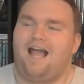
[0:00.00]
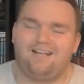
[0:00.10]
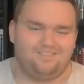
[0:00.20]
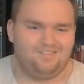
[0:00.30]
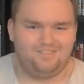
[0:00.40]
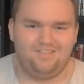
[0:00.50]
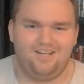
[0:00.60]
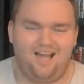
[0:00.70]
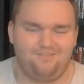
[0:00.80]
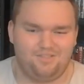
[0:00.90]
actors
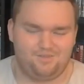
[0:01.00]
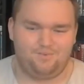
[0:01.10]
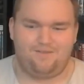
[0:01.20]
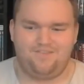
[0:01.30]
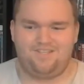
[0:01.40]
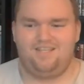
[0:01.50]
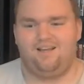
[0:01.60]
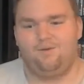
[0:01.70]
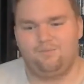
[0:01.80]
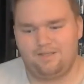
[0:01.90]
have this
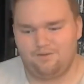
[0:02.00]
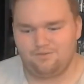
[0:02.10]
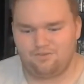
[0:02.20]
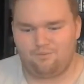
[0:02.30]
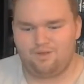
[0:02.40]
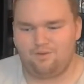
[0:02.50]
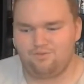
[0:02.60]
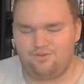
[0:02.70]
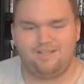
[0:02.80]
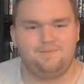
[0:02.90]
thing. When I
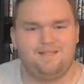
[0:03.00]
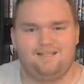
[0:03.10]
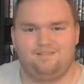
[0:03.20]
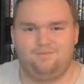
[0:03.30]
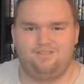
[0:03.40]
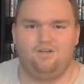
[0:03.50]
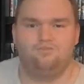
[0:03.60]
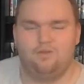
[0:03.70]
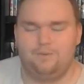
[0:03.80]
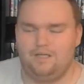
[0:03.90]
was training to be an actor
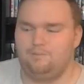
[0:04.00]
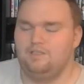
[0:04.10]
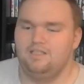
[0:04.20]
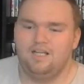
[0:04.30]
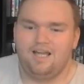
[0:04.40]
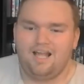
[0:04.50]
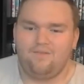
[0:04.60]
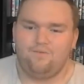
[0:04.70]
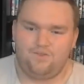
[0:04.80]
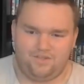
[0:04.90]
myself growing up,
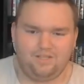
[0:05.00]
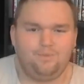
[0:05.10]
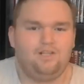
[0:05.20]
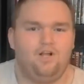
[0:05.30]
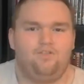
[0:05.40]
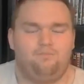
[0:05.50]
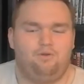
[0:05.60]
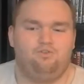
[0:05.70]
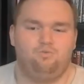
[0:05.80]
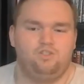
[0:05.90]
the thing that we learned the
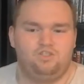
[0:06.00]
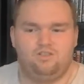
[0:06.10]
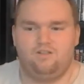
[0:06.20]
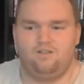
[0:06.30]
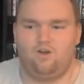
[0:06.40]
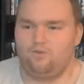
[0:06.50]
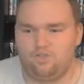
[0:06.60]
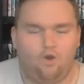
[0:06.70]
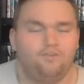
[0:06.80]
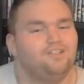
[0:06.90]
most was,
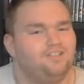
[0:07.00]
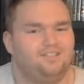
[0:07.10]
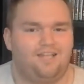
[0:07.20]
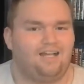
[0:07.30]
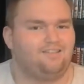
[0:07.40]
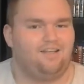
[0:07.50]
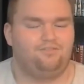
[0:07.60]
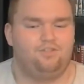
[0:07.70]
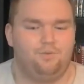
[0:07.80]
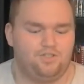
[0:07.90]
which obvious things that actors
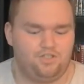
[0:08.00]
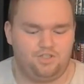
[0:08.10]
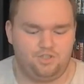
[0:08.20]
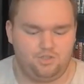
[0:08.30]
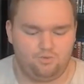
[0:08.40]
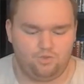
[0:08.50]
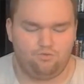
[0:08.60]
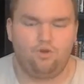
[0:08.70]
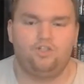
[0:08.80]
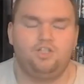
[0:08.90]
have to do, which is
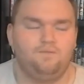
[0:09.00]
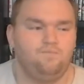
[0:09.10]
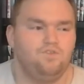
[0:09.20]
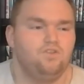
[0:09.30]
you've got to